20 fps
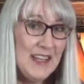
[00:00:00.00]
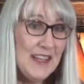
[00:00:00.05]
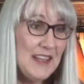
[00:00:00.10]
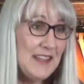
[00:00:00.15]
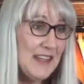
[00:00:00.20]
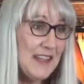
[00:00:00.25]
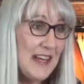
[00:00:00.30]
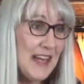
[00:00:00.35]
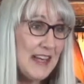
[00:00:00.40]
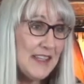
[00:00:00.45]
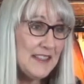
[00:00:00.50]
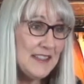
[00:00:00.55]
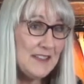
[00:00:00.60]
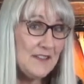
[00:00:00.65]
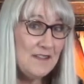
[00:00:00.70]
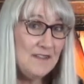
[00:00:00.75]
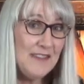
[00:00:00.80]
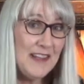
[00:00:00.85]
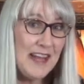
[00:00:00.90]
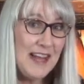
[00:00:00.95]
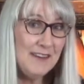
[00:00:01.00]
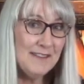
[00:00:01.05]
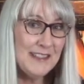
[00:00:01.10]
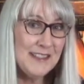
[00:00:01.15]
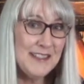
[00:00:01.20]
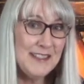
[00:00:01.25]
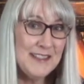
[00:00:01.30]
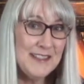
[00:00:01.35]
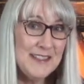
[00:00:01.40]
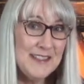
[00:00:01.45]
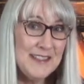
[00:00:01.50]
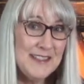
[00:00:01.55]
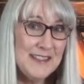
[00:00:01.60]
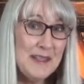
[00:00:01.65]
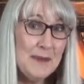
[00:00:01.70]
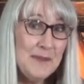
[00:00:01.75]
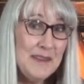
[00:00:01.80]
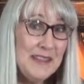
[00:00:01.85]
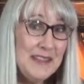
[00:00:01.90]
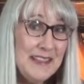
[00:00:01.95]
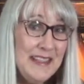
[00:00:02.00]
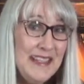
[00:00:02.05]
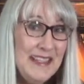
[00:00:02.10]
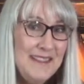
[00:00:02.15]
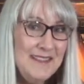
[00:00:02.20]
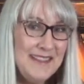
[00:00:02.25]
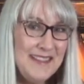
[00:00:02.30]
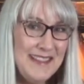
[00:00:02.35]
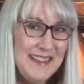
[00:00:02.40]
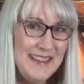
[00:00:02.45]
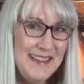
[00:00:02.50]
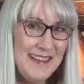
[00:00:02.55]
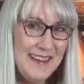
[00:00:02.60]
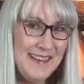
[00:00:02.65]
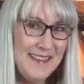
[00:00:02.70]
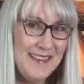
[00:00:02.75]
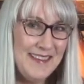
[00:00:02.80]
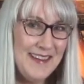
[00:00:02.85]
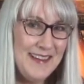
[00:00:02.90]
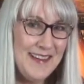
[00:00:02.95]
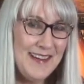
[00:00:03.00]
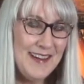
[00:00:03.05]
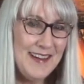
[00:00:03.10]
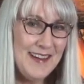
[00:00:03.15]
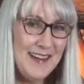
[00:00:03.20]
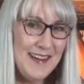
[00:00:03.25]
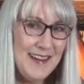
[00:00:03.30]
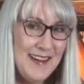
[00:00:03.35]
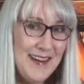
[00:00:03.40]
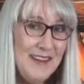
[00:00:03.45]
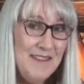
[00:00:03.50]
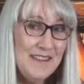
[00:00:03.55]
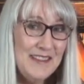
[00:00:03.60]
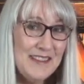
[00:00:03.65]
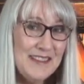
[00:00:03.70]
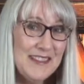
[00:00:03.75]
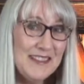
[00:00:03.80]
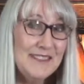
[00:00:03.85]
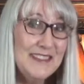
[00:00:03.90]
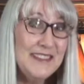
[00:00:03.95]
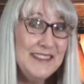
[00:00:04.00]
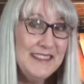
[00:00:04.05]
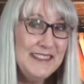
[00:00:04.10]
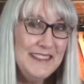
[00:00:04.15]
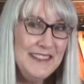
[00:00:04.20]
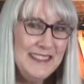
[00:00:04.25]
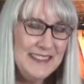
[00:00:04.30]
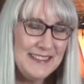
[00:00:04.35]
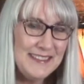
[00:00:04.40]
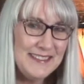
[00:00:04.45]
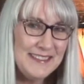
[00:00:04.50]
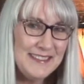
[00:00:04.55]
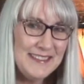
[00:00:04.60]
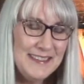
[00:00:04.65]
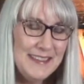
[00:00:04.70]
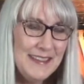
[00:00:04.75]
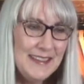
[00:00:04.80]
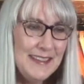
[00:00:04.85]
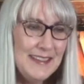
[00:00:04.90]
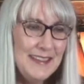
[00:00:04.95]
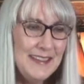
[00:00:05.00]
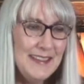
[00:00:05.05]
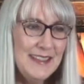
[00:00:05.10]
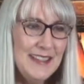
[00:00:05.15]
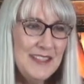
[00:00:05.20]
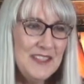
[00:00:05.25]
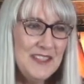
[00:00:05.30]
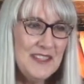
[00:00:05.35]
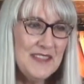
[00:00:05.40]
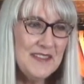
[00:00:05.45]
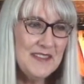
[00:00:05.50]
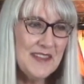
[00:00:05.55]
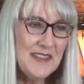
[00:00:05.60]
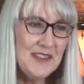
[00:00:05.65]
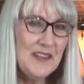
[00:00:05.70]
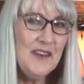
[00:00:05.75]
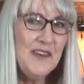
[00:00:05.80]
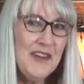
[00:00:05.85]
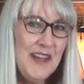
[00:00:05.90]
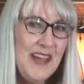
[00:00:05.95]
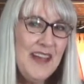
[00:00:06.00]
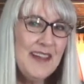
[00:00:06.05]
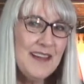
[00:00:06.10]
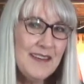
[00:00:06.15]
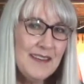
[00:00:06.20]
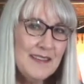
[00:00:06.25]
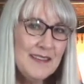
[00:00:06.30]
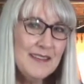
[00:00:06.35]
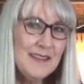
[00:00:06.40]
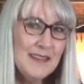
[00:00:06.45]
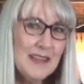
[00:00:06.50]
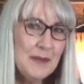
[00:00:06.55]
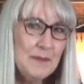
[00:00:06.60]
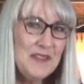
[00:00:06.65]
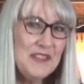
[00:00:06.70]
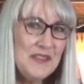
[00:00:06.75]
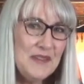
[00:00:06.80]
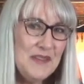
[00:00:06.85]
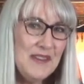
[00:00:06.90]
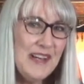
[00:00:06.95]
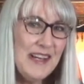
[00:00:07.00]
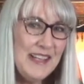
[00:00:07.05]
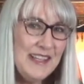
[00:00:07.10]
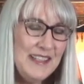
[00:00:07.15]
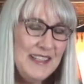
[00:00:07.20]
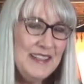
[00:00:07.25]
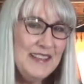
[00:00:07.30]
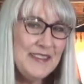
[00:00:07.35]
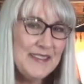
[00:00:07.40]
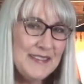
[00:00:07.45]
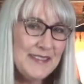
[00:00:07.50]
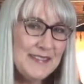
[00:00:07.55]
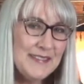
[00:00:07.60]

that has the flowers and some of the leaves in there. I want the real deal. And she said, okay, let me see what I can do.